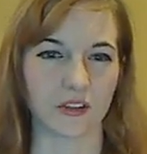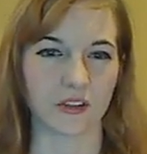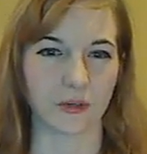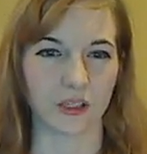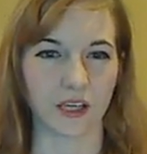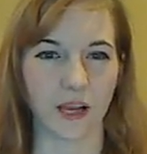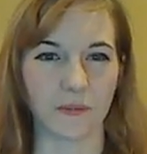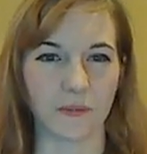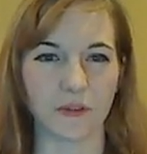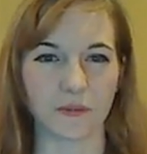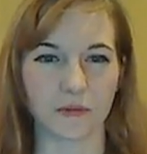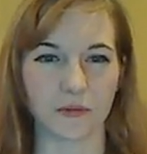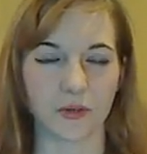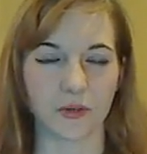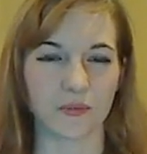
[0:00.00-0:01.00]
There were a couple
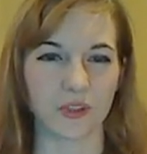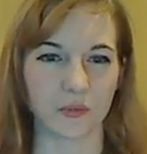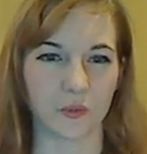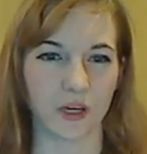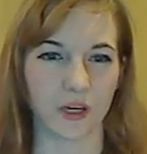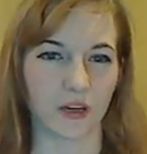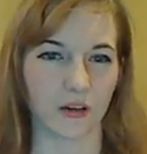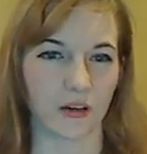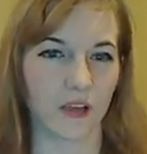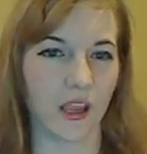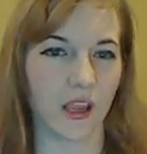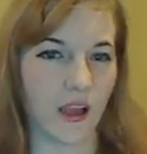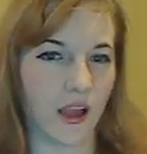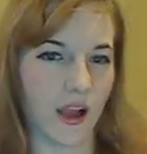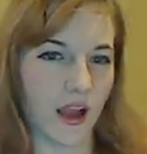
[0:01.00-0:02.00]
of rooms where
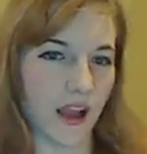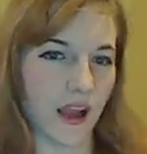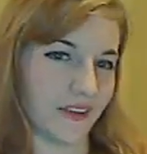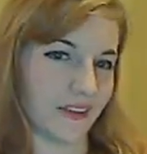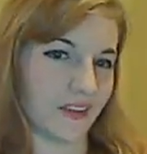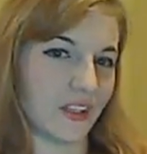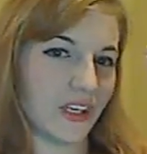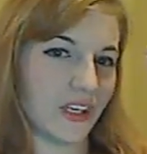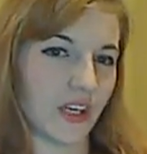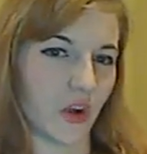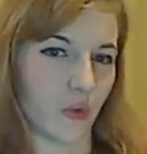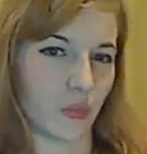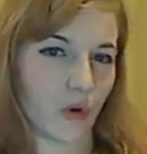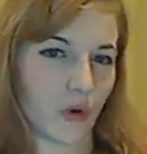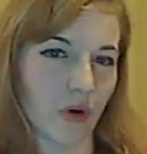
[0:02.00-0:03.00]
I see
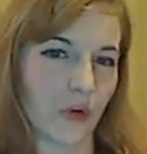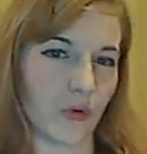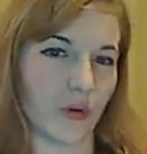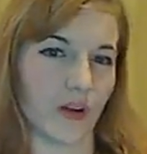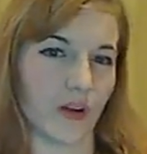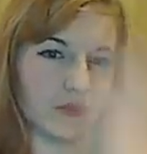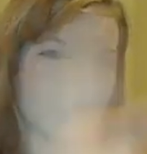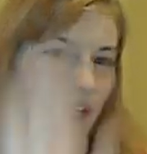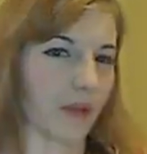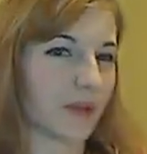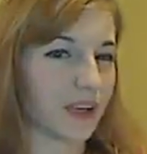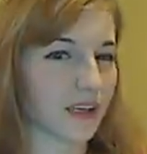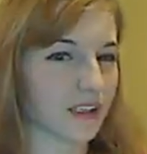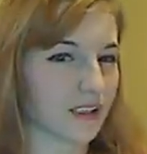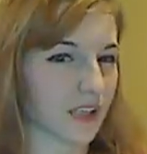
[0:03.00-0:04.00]
a row of
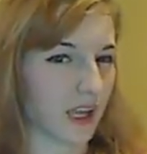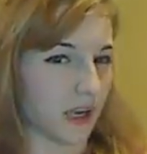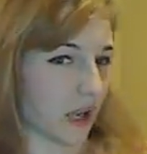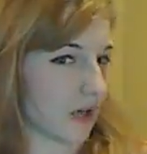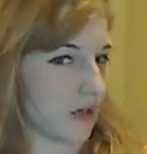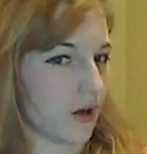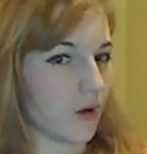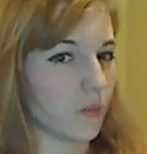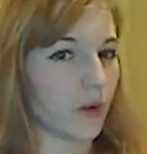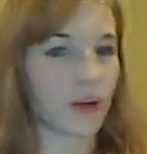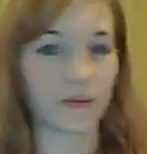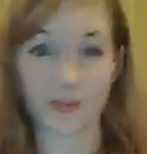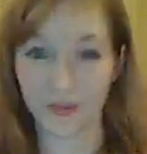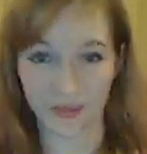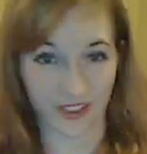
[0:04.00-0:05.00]
dummies, and I know
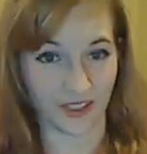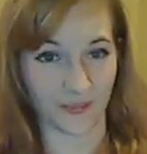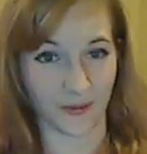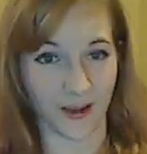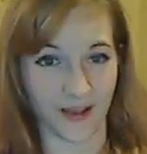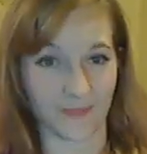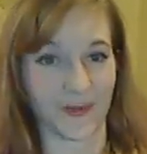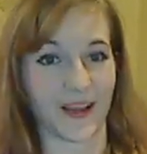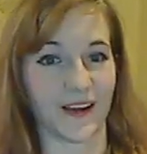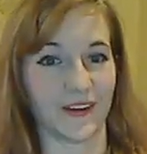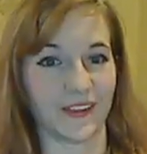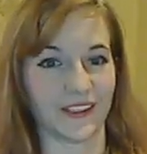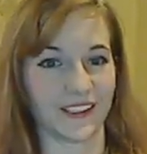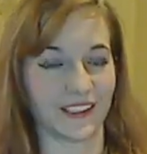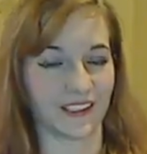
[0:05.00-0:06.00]
one of them's going to pop
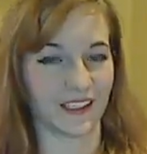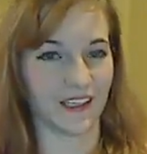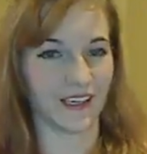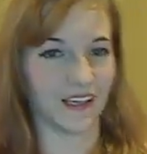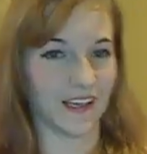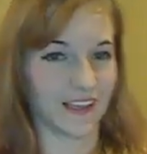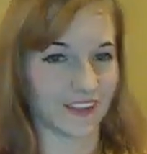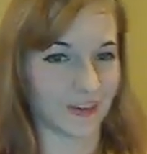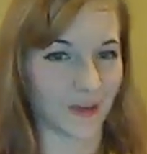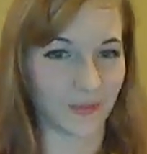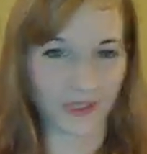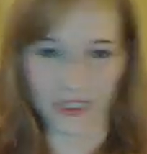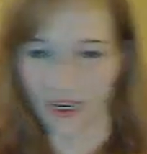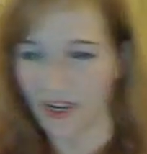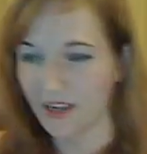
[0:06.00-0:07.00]
out. So
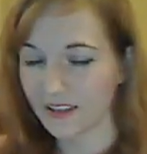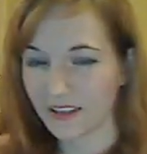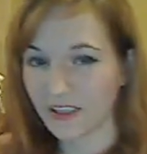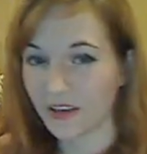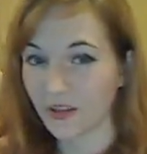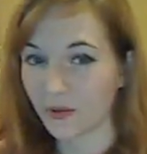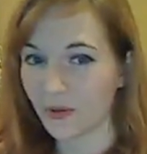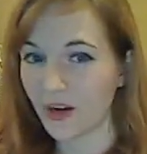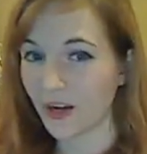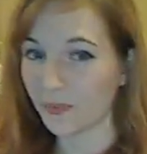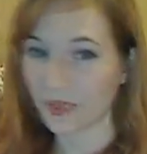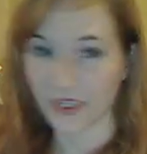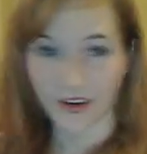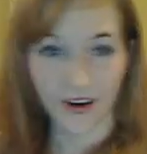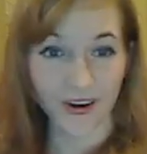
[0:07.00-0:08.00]
I'm going to hug the other wall,
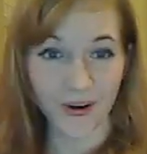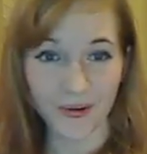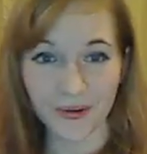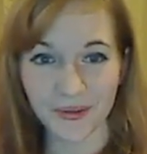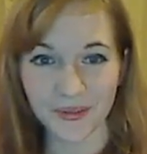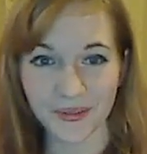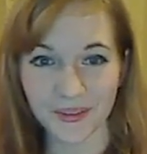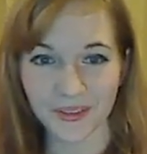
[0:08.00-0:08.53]
but oh!